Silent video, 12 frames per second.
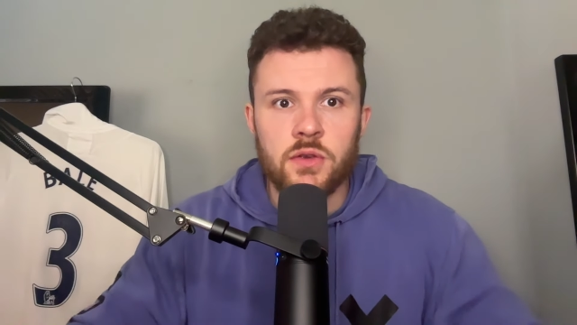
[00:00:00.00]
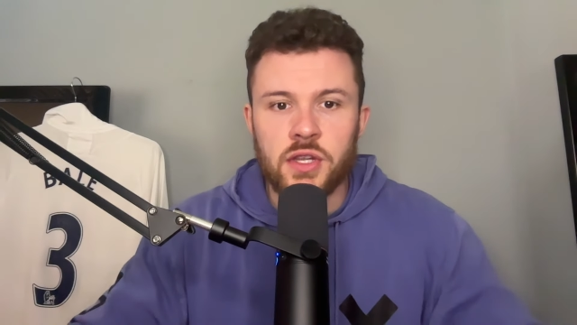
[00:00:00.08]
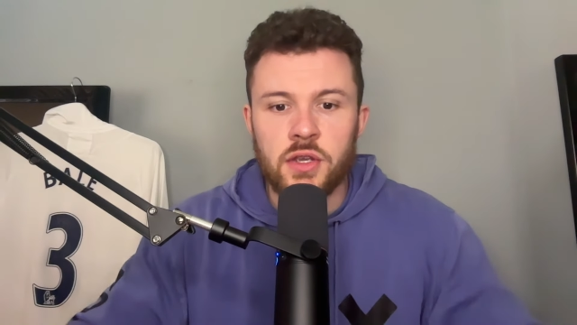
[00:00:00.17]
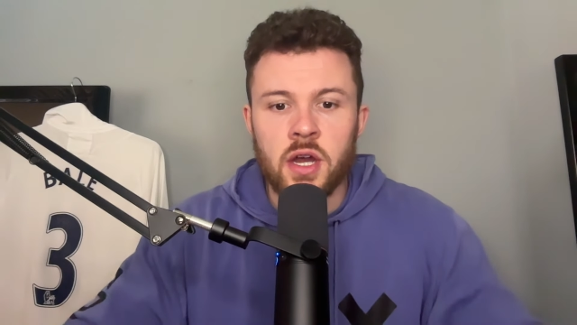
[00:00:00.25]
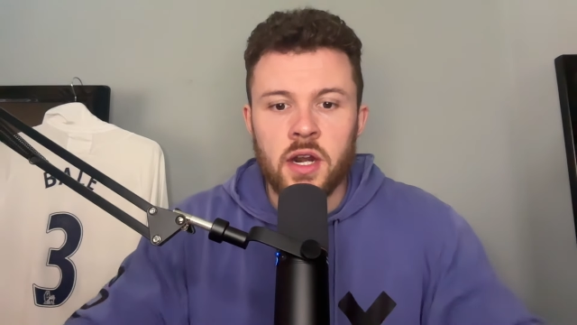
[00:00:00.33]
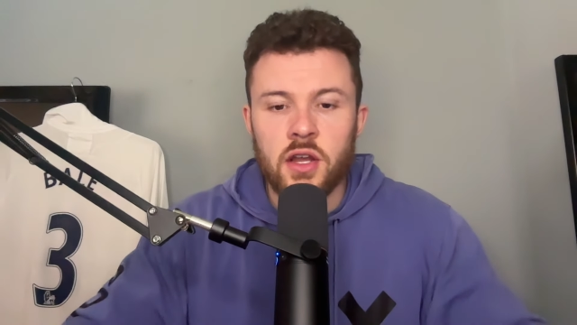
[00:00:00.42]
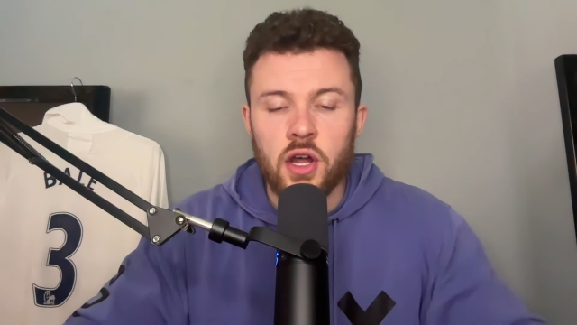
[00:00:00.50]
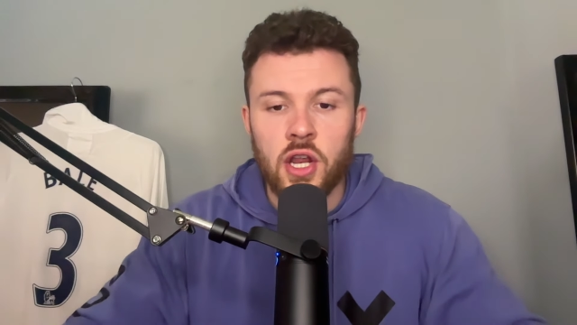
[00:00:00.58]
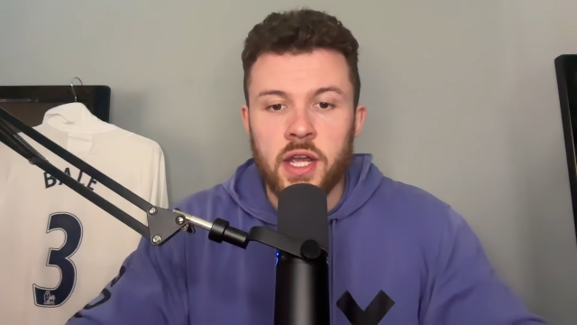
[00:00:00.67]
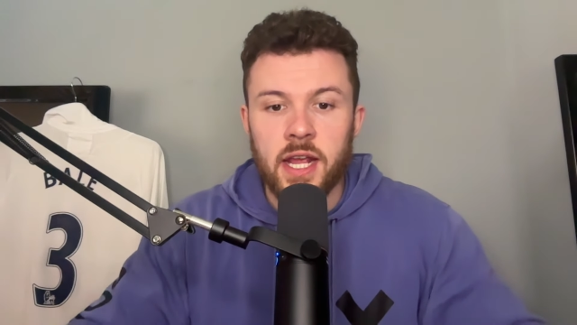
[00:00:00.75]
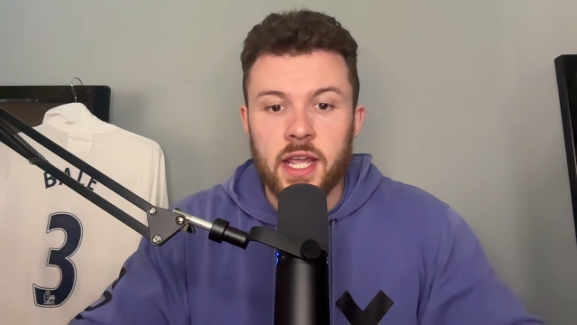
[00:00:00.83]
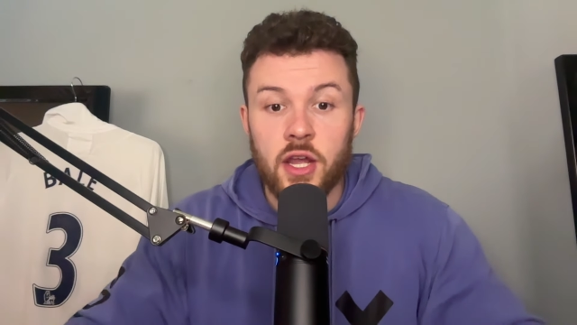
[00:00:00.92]
So you kind of got to
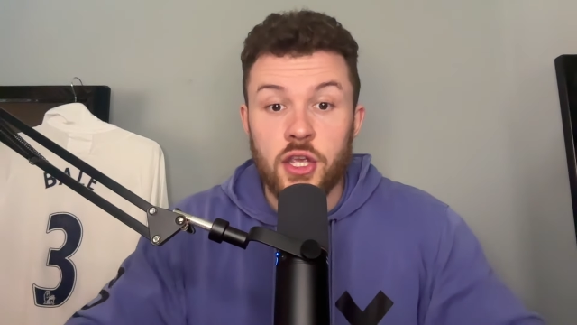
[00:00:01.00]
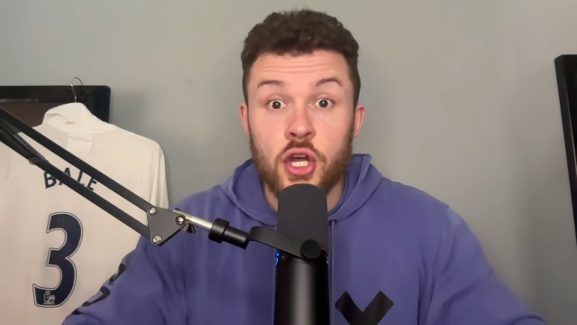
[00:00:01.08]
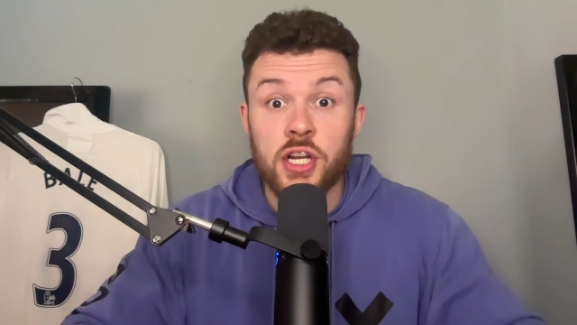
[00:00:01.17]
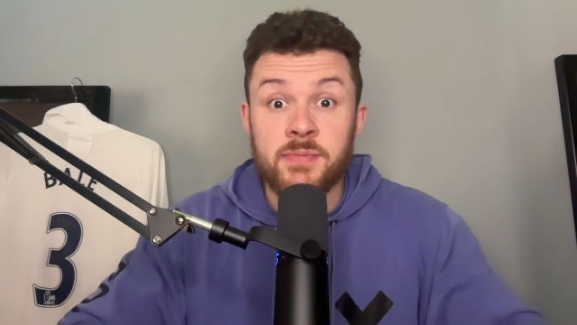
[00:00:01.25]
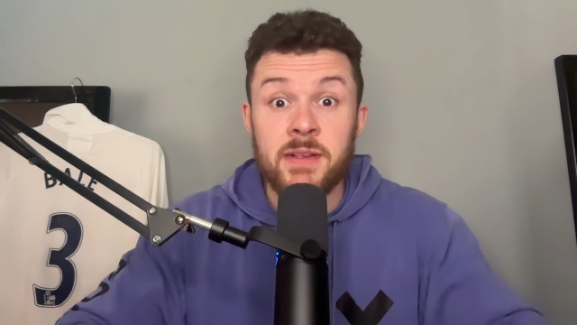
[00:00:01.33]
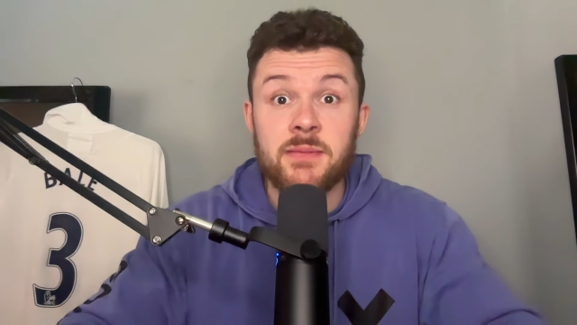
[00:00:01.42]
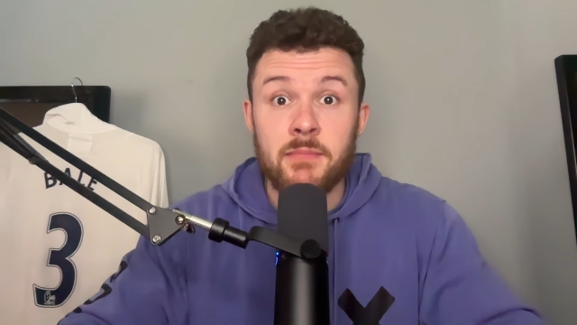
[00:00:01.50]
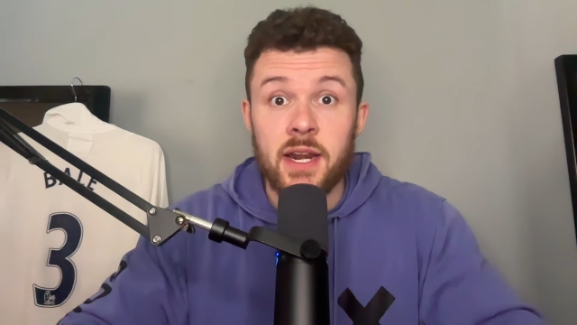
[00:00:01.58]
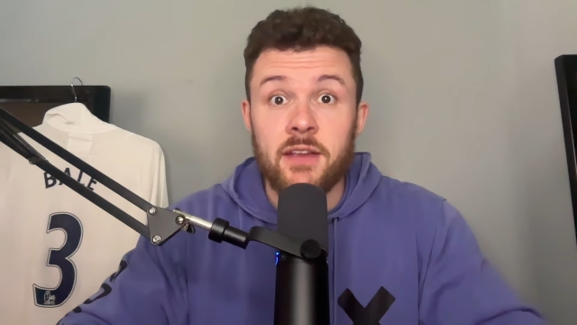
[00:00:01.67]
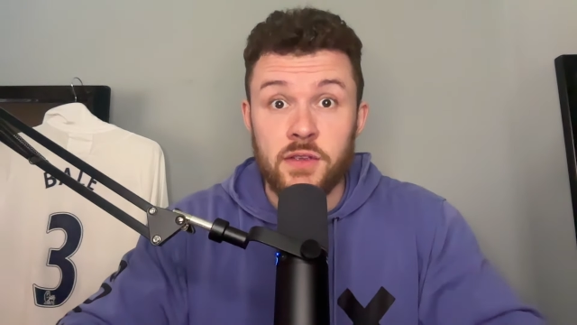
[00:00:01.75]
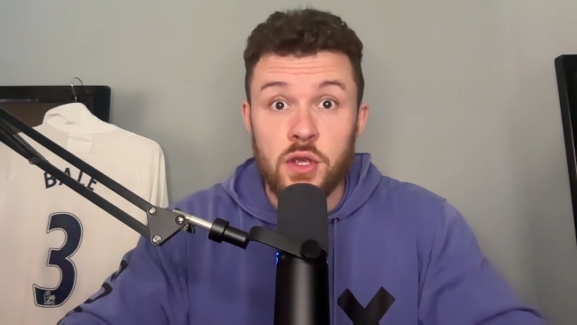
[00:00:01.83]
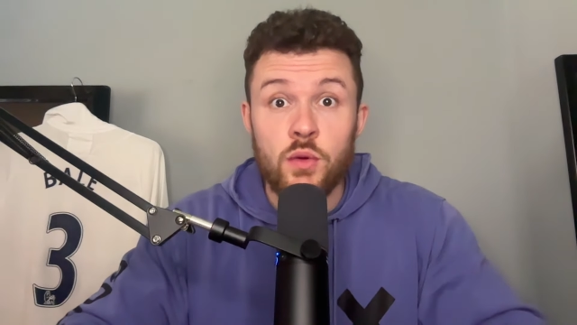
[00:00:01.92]
look at it and go, you've got to spend some money
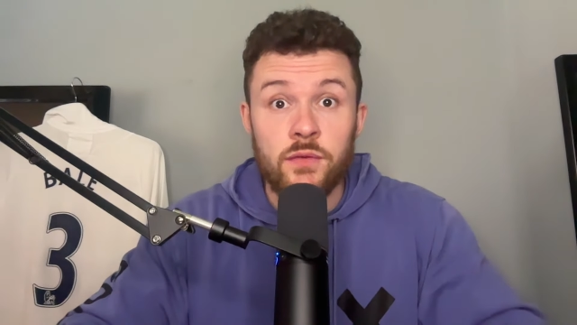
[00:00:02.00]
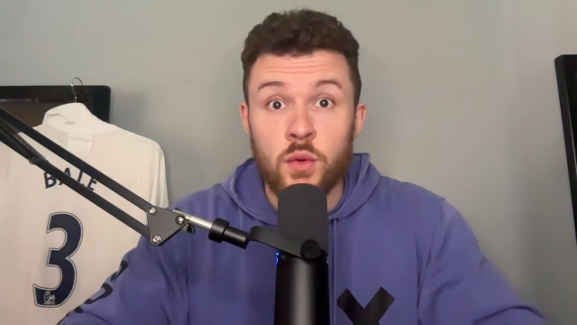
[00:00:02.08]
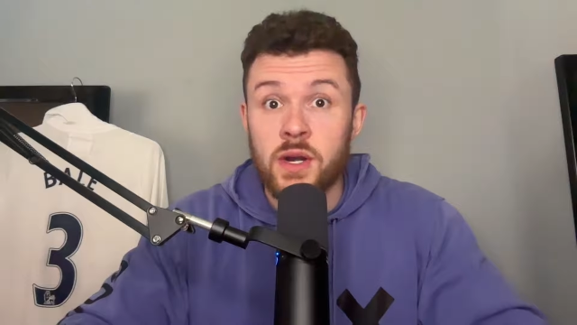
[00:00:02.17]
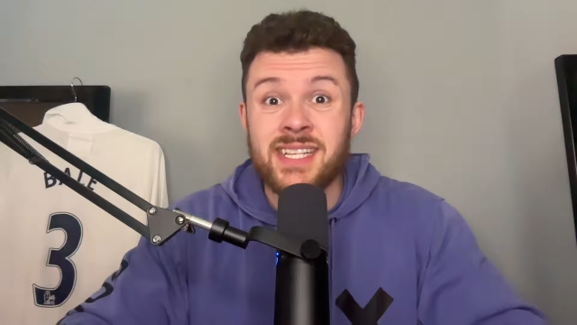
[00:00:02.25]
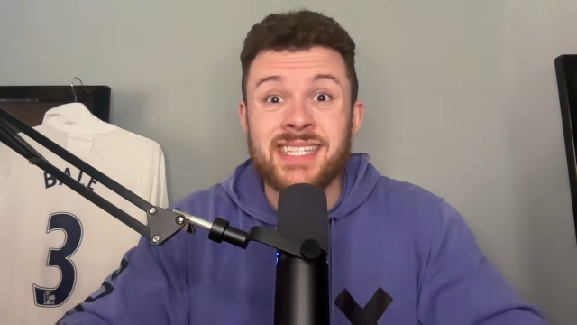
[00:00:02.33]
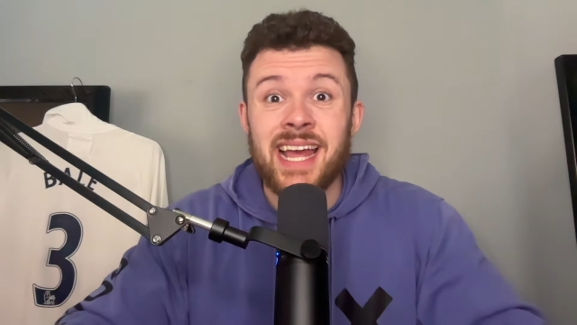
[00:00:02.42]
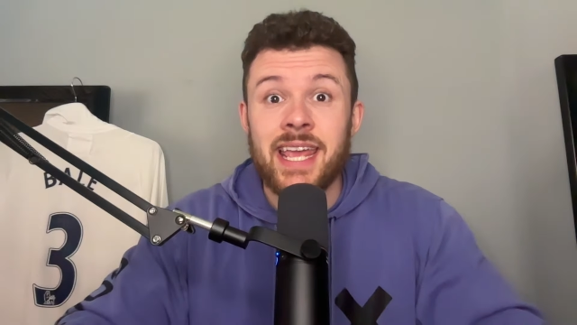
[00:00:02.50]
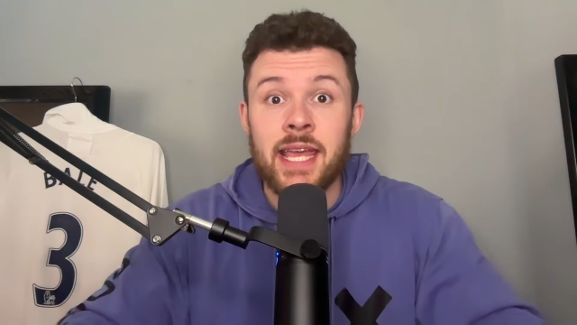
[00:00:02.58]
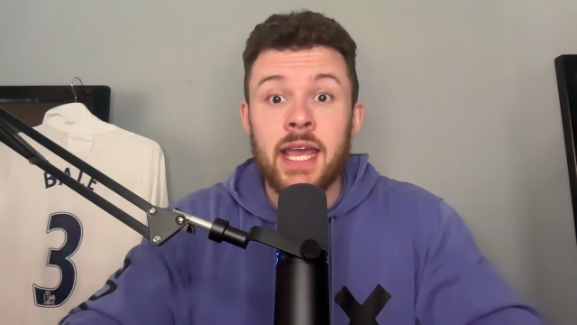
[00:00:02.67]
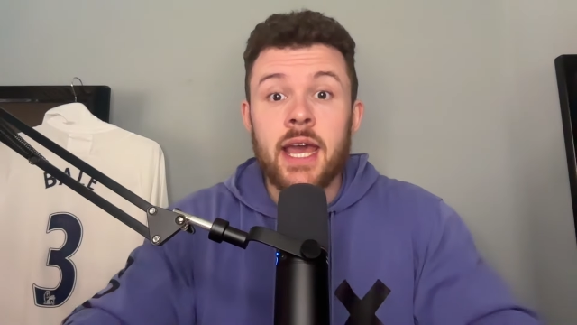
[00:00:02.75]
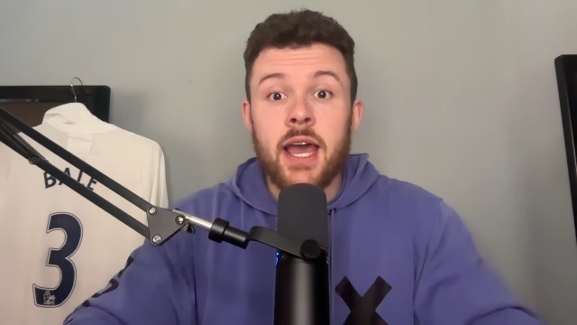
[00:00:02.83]
if you even want to stay